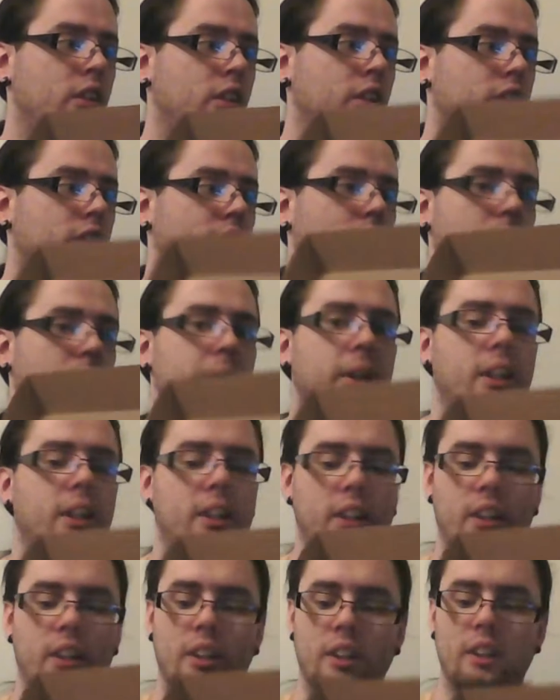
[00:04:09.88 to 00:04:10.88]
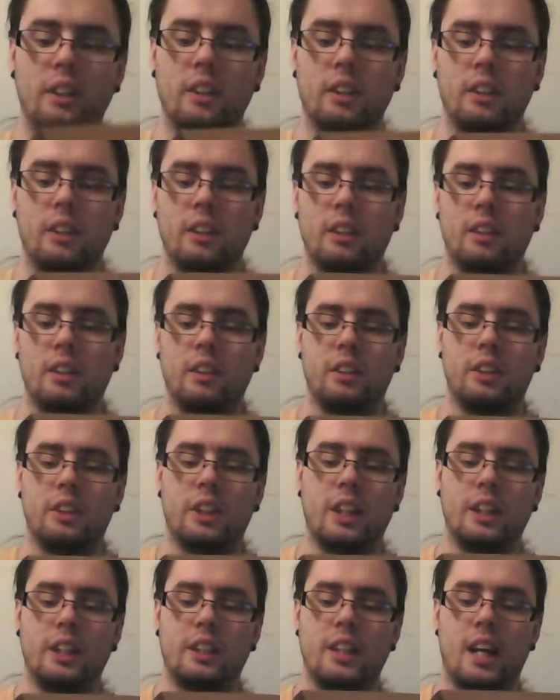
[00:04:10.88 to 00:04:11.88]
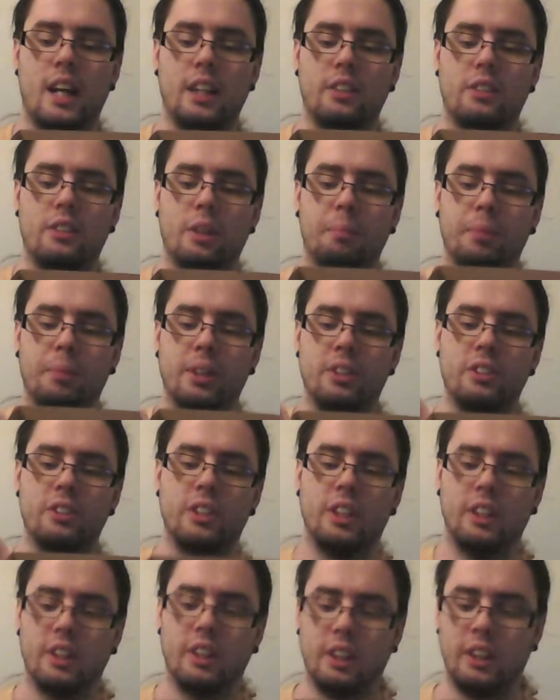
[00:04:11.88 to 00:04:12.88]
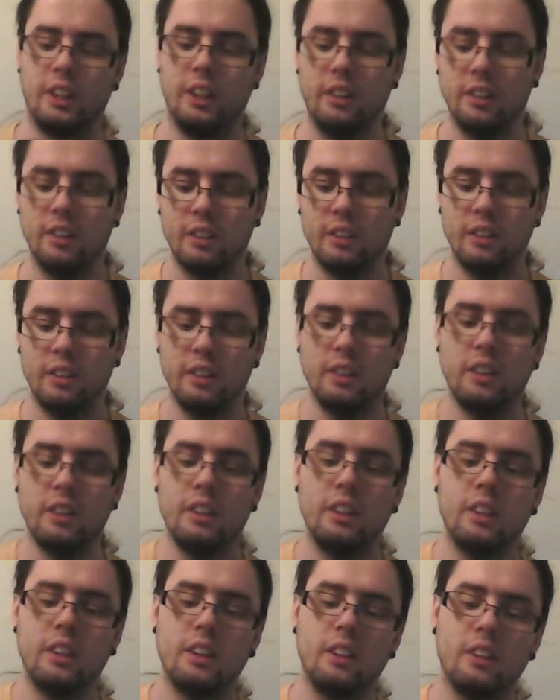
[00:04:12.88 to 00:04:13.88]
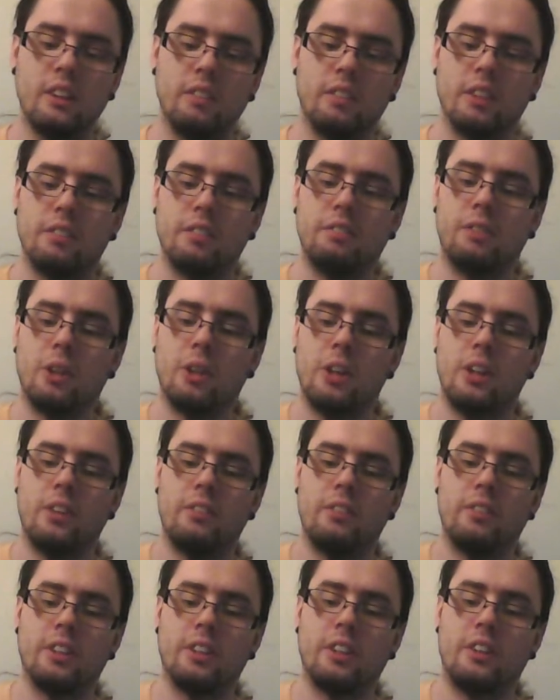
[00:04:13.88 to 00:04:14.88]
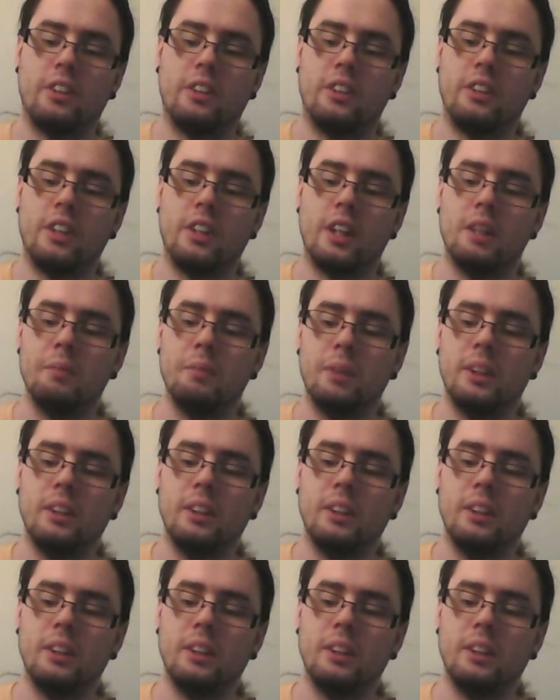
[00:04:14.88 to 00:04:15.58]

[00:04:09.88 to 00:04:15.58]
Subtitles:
Let me try and not dump this thing again for the third time.